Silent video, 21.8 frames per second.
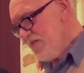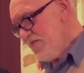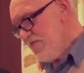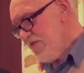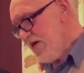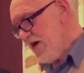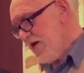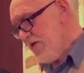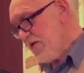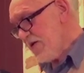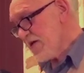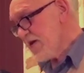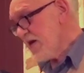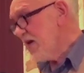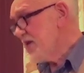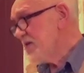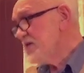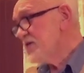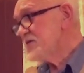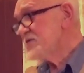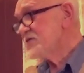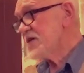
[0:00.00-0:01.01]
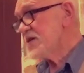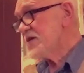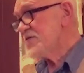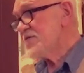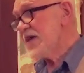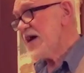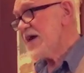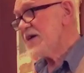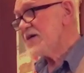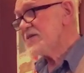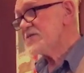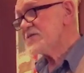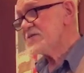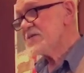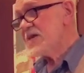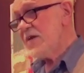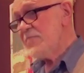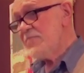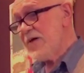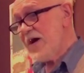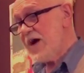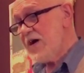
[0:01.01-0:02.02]
There again, you see, that's
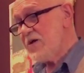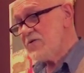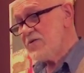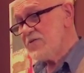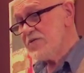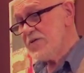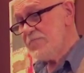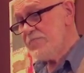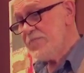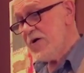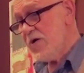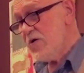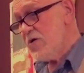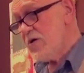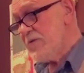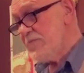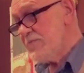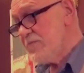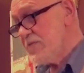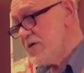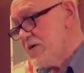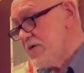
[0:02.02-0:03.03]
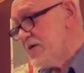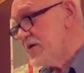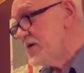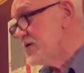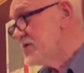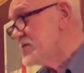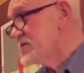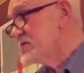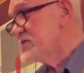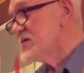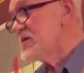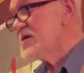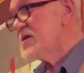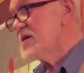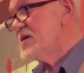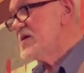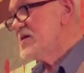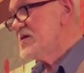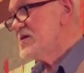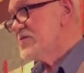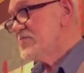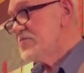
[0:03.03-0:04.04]
about the poem and his
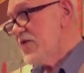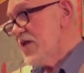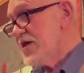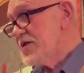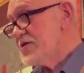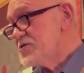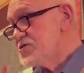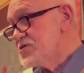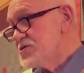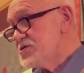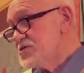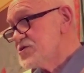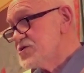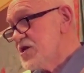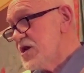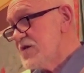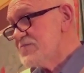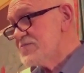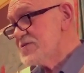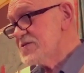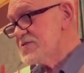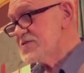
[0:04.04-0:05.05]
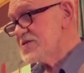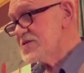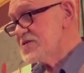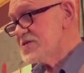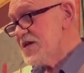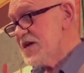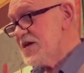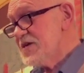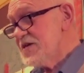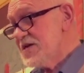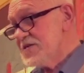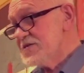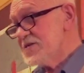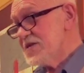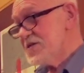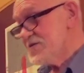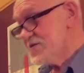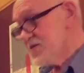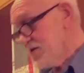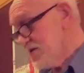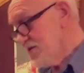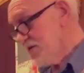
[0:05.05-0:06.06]
relationship to society,
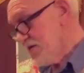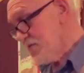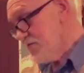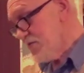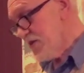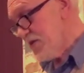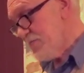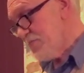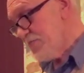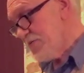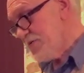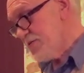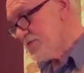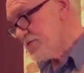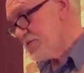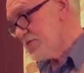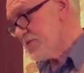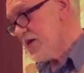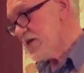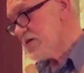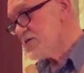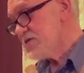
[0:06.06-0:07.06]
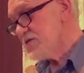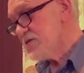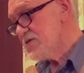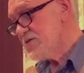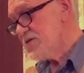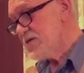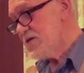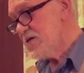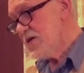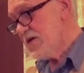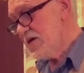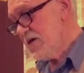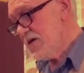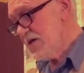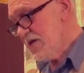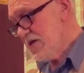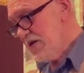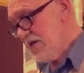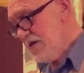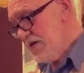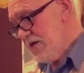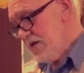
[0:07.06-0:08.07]
certainly with the person next door.
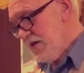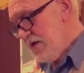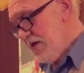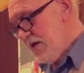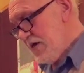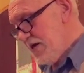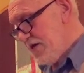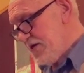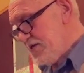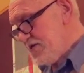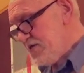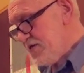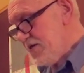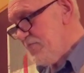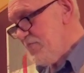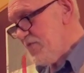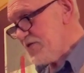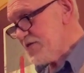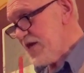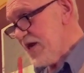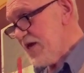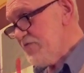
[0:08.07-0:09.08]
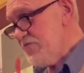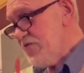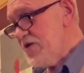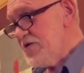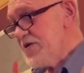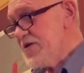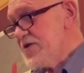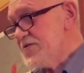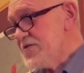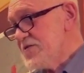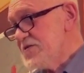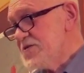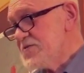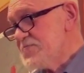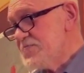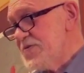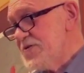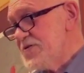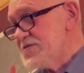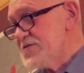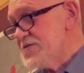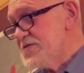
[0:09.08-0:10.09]
And it's somewhat ironic that this
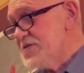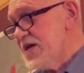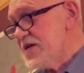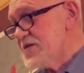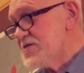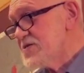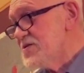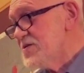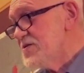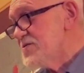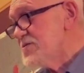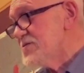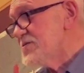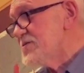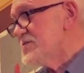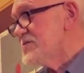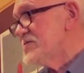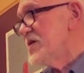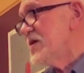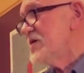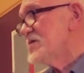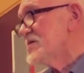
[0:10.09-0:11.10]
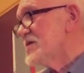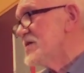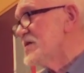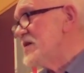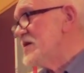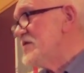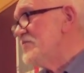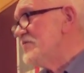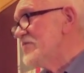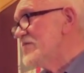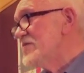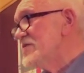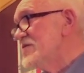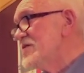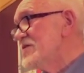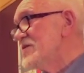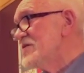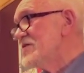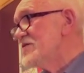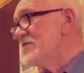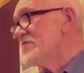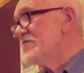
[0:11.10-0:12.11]
person next door has not even
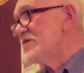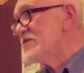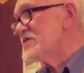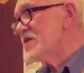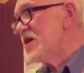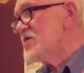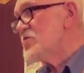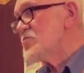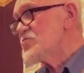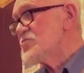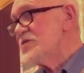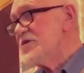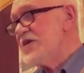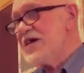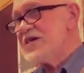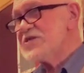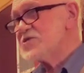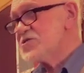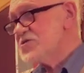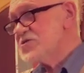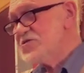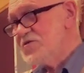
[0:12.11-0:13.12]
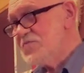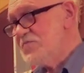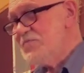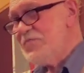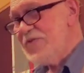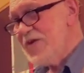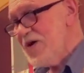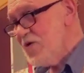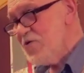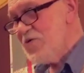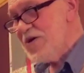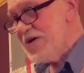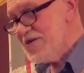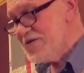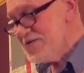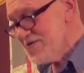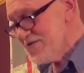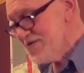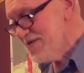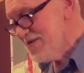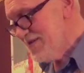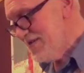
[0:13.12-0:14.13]
heard of his own national poet.